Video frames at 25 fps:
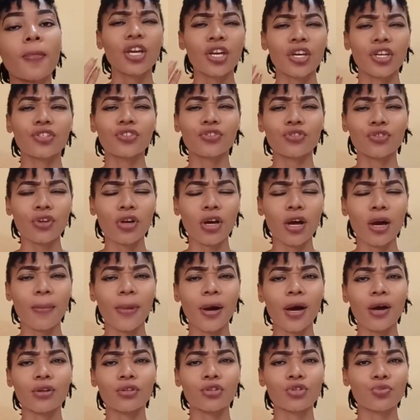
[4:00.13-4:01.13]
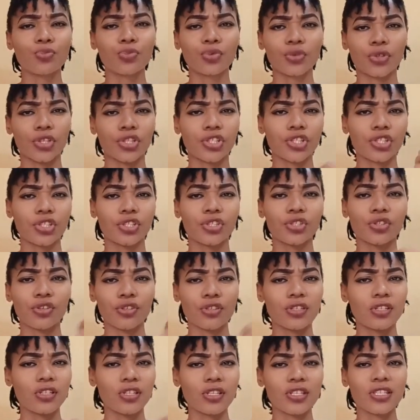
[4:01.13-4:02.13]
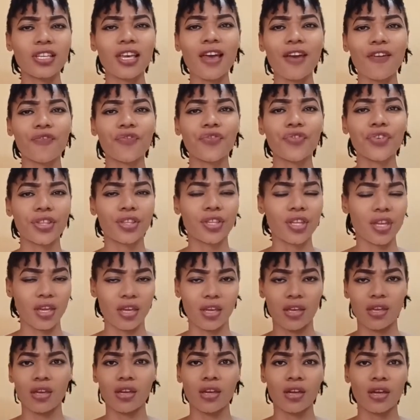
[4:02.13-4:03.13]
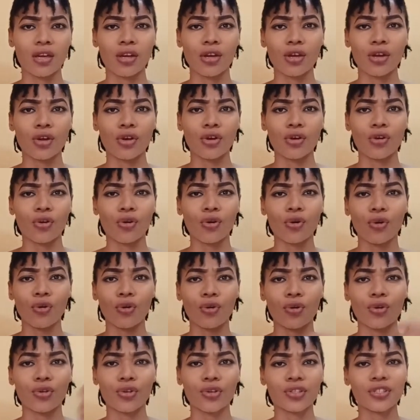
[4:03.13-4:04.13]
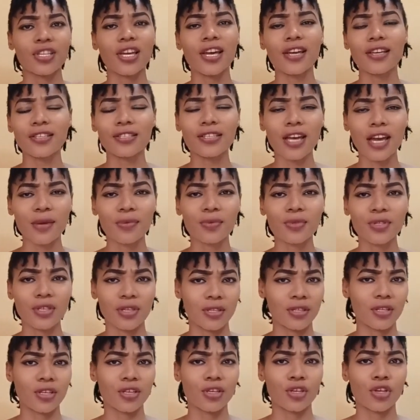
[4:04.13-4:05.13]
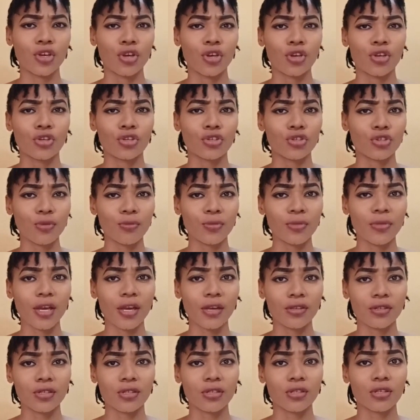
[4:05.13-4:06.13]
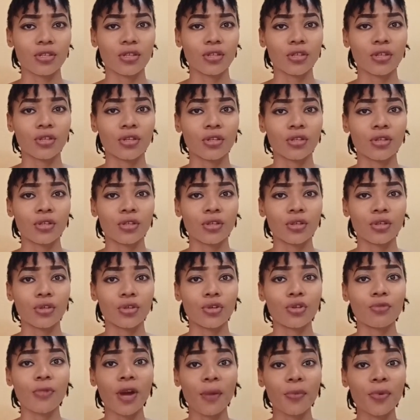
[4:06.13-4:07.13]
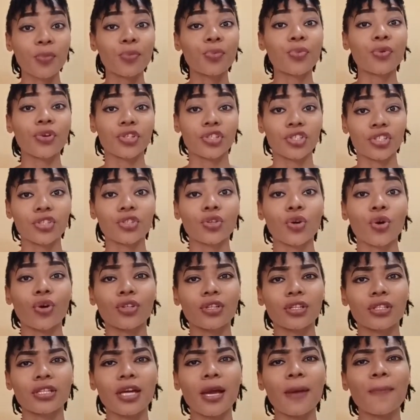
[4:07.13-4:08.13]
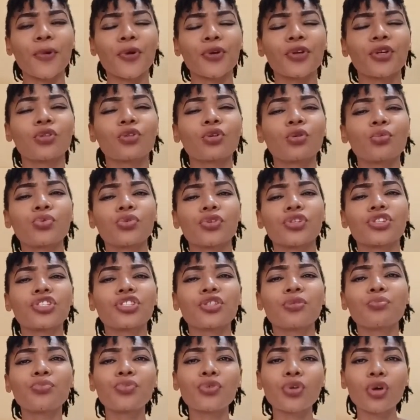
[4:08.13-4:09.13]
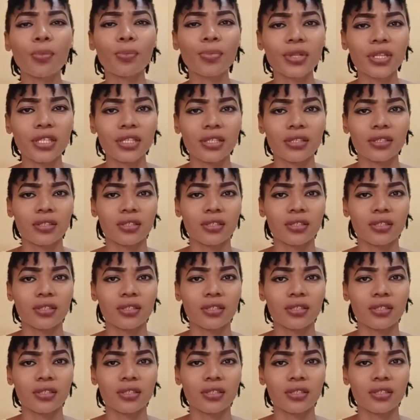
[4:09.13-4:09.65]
It's not about brushing your teeth every day or 10 times a day. Sometimes you might be brushing all the time, but you're not brushing properly.